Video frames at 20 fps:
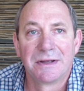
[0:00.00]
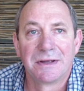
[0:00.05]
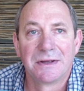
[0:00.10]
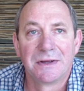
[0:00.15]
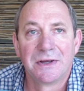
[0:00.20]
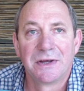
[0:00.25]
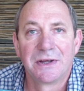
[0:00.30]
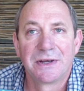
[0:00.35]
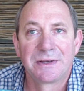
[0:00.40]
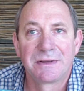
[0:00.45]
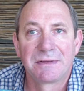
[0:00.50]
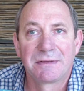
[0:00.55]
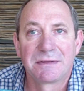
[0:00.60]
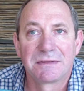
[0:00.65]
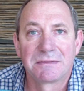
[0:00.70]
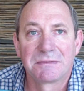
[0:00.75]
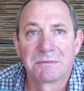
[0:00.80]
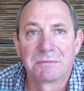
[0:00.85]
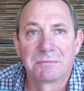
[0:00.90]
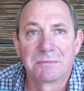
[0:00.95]
heard
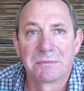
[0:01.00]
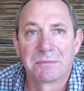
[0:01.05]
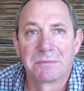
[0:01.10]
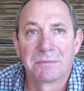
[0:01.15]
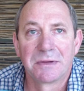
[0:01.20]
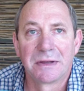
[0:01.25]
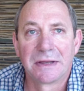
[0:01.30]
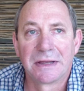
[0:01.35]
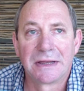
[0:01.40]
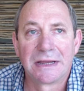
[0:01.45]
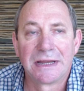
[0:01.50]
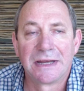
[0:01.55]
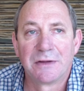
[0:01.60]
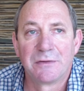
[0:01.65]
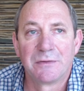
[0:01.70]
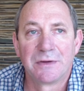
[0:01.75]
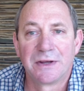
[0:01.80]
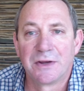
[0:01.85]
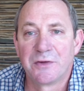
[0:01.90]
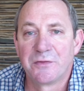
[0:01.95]
in
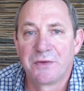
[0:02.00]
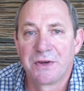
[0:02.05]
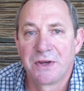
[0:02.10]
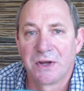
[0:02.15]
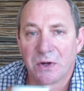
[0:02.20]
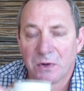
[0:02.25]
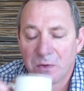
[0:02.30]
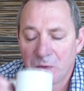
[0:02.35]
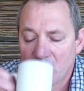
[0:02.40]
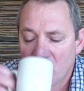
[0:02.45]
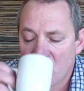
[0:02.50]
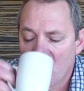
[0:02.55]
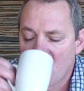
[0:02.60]
a video.